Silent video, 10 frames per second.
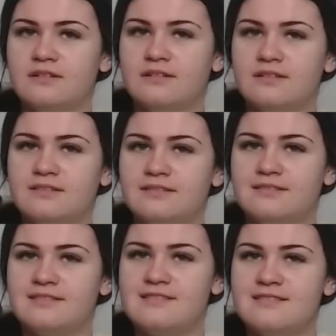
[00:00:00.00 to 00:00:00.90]

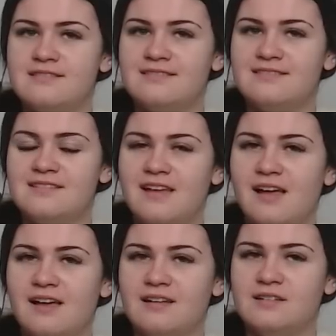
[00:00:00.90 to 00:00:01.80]

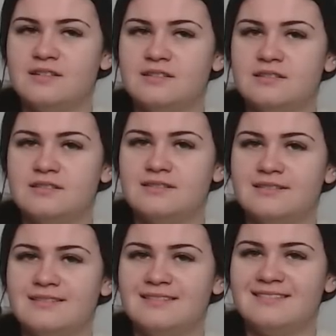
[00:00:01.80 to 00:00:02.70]

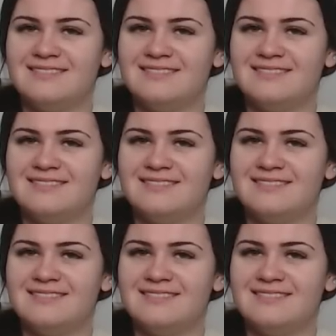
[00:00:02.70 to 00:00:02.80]
[no speech]